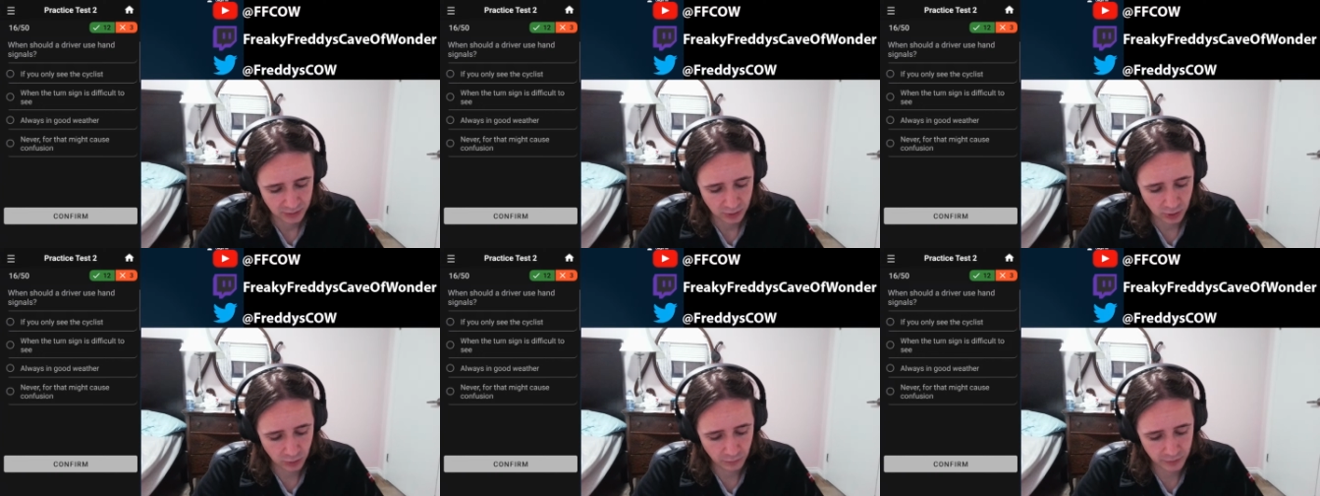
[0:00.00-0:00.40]

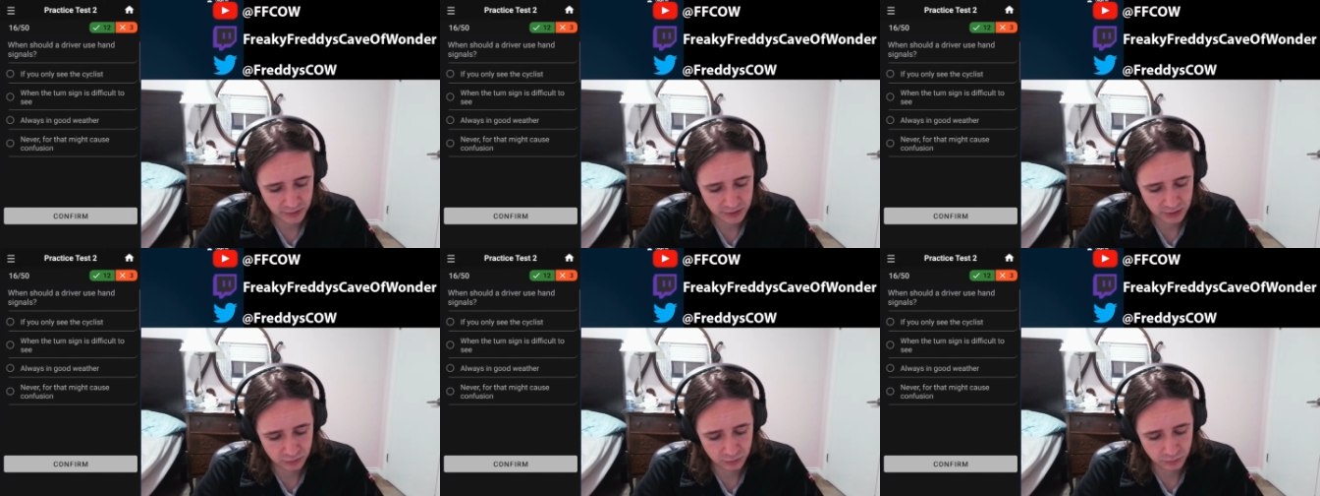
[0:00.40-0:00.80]
Always
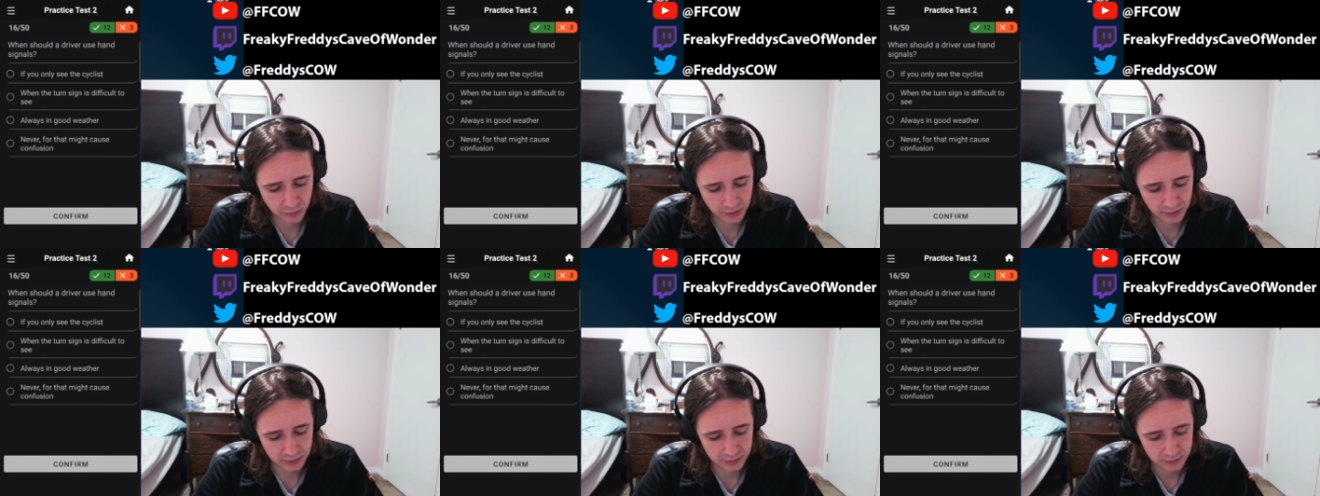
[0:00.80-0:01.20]
in good
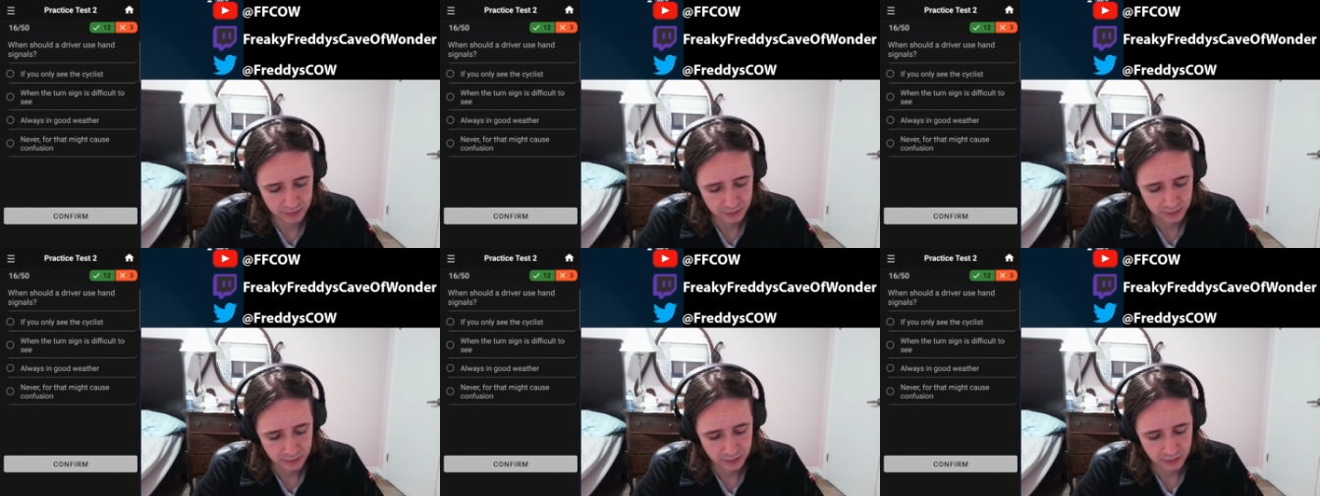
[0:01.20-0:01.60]
weather.
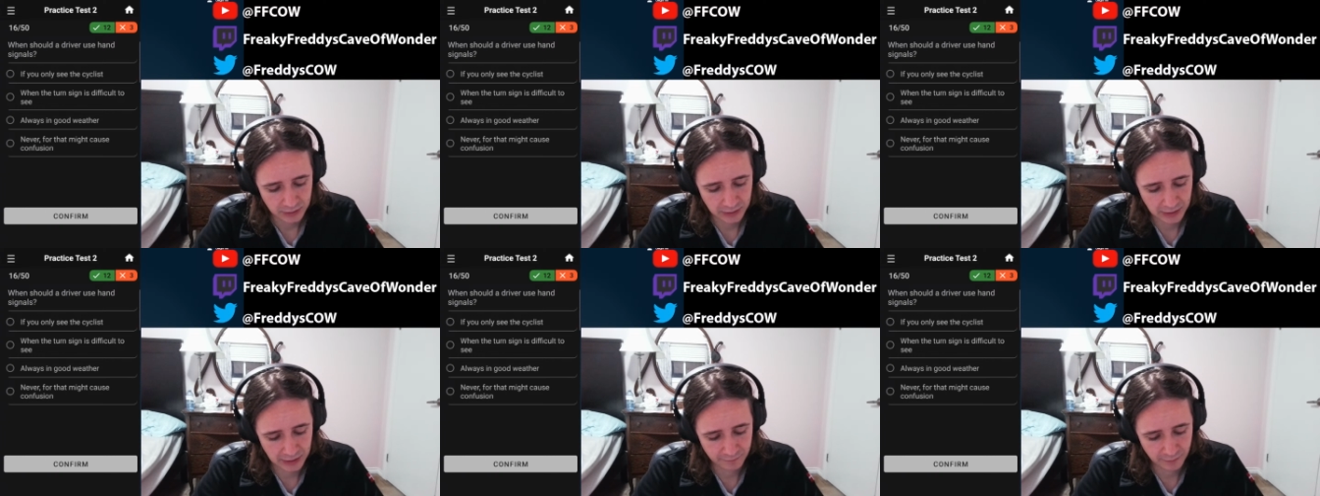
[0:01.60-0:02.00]

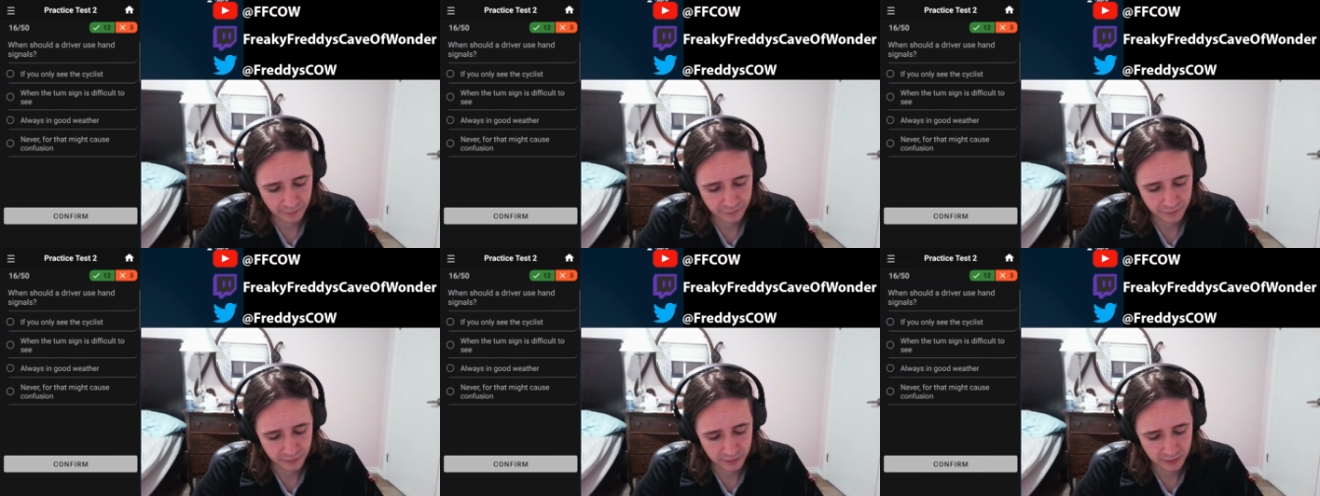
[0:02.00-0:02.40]
Never
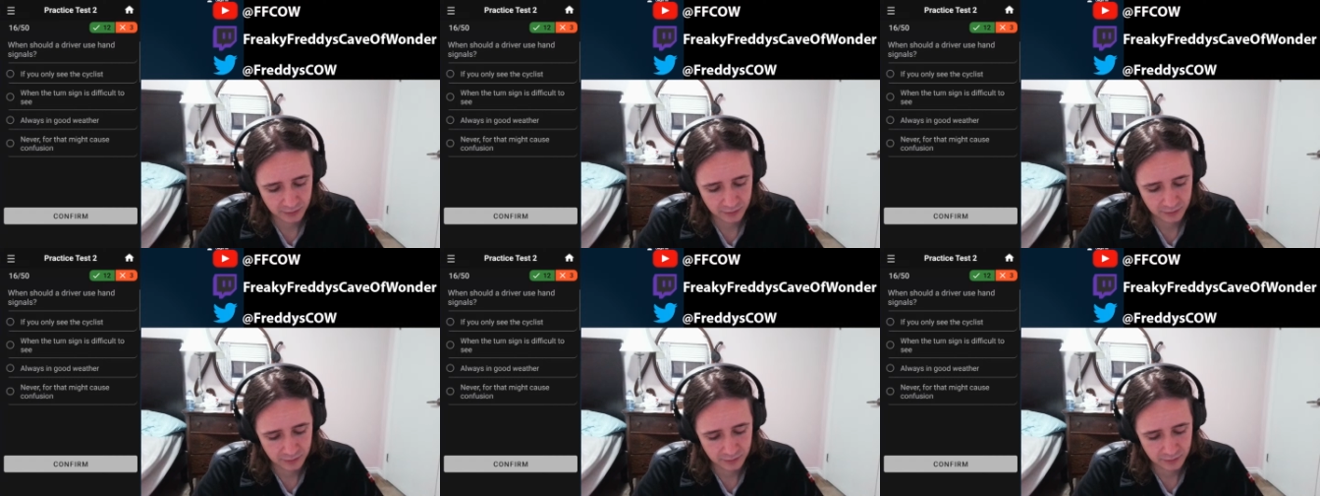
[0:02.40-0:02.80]
for
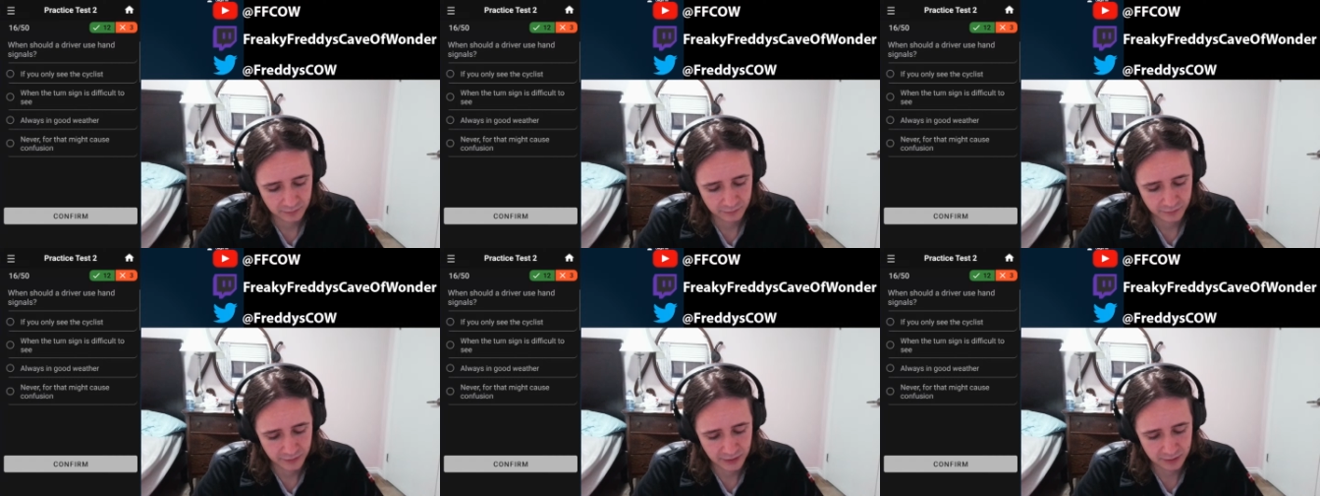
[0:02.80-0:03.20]

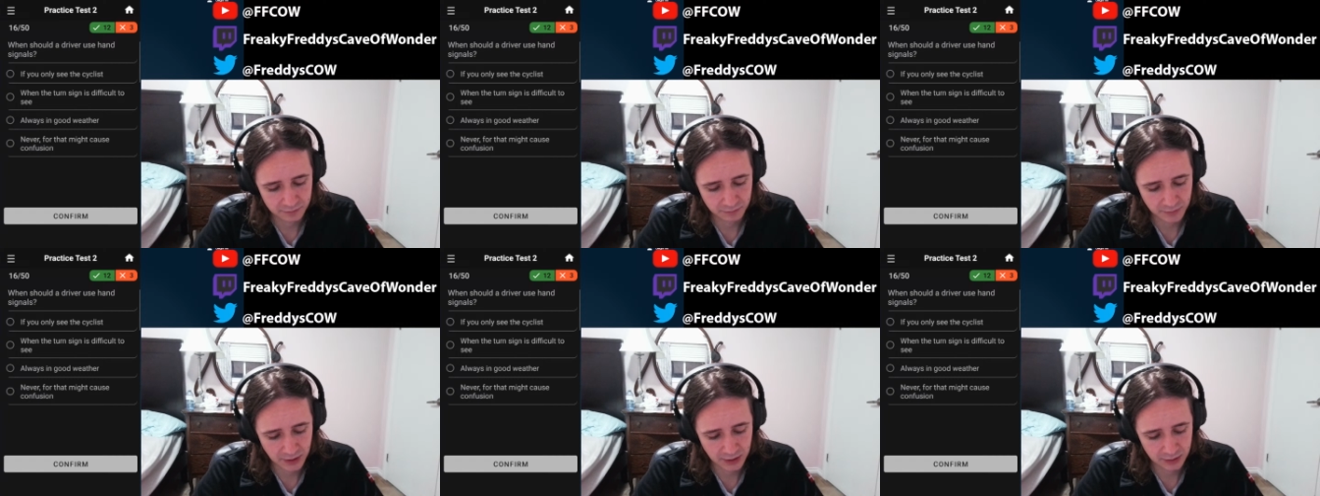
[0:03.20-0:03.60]
that
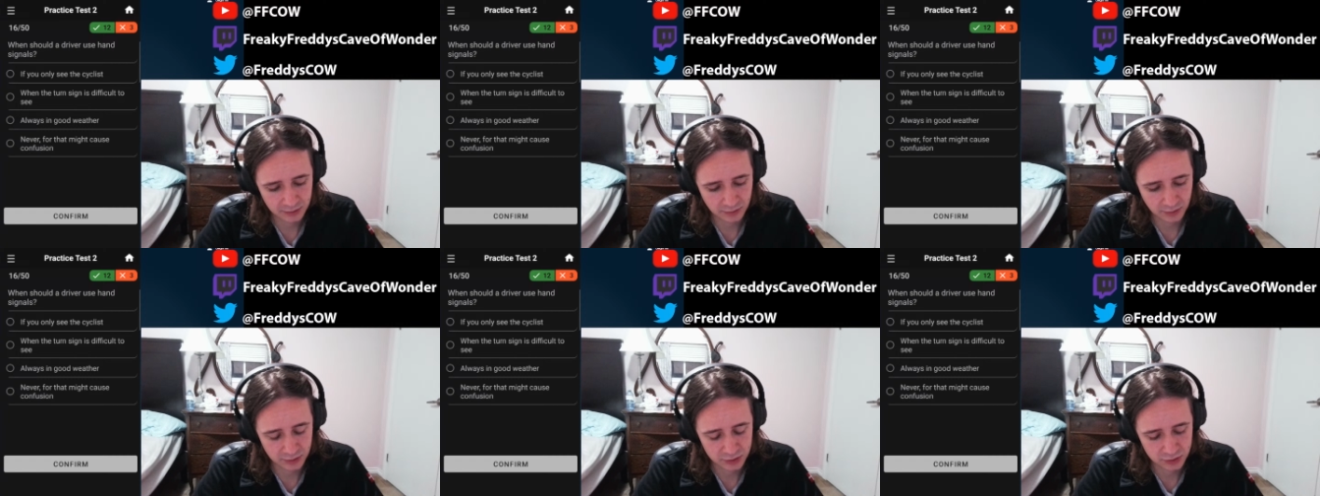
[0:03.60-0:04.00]
might
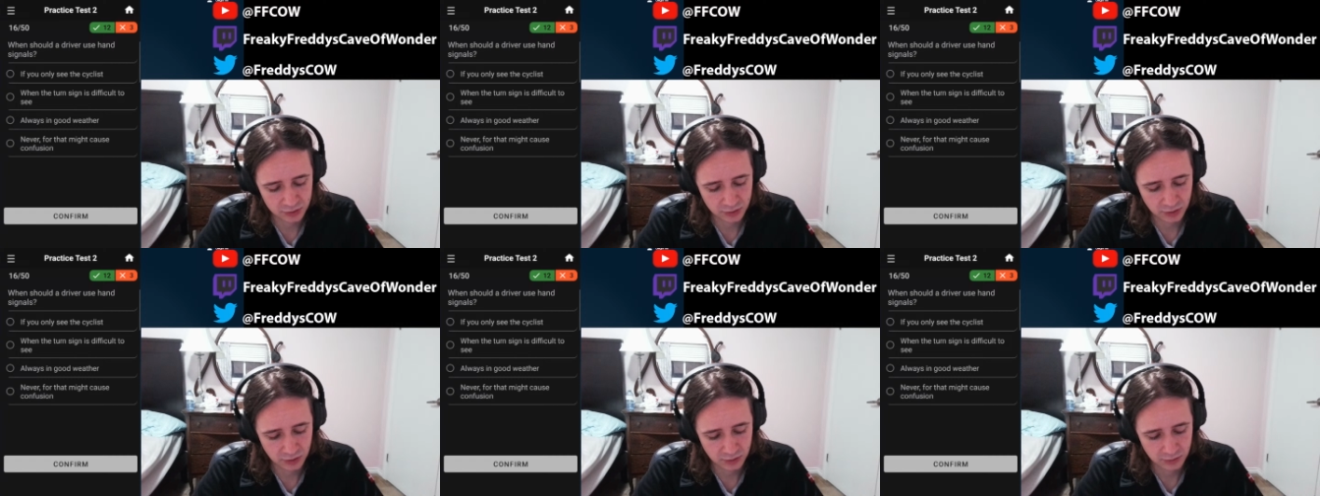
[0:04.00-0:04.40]
cause
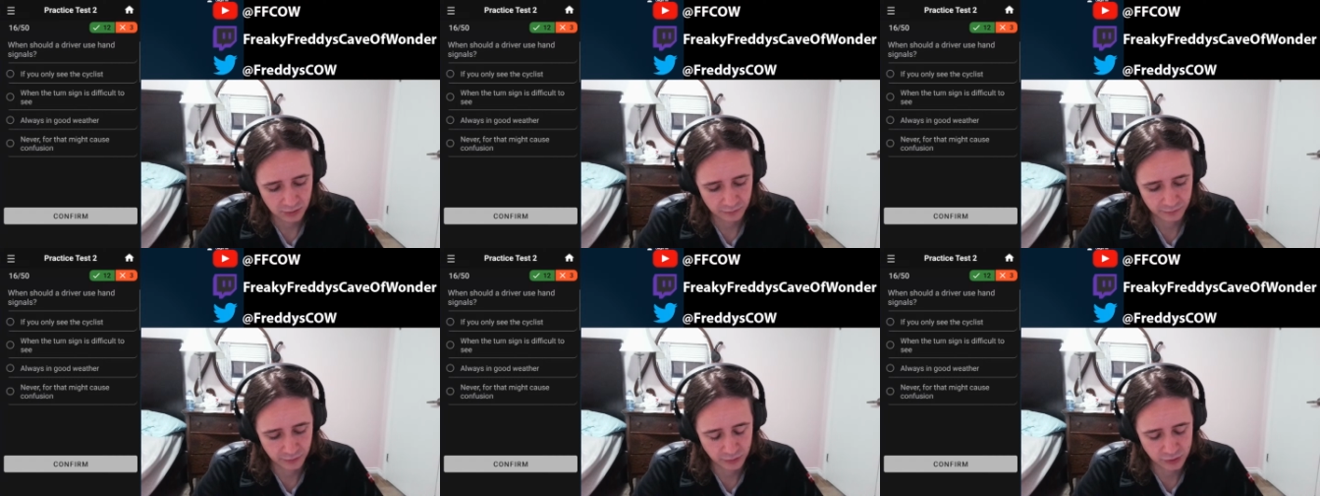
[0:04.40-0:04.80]

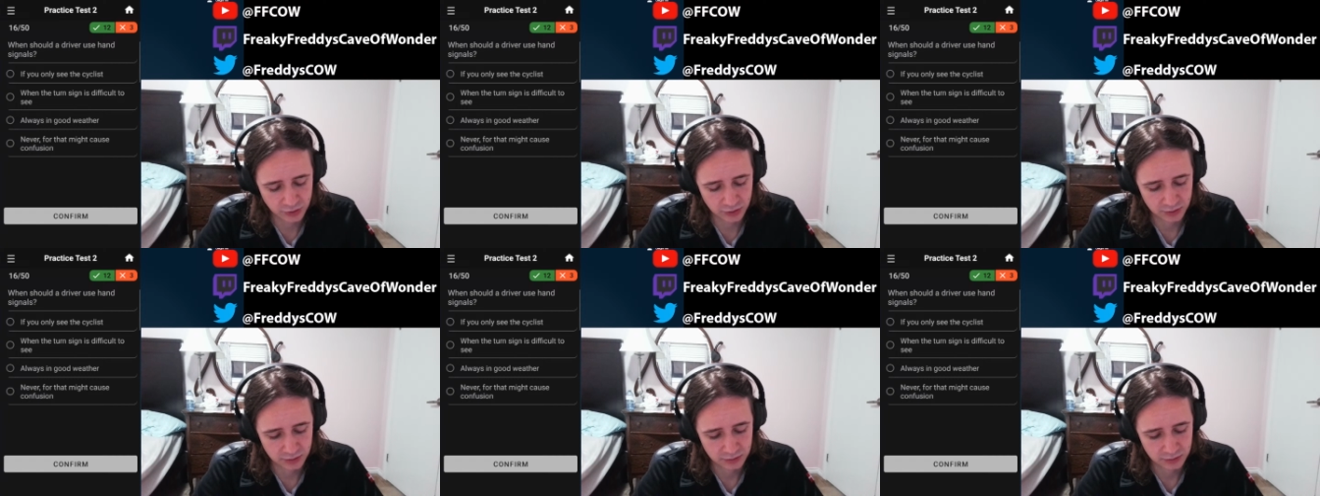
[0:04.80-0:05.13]
confusion.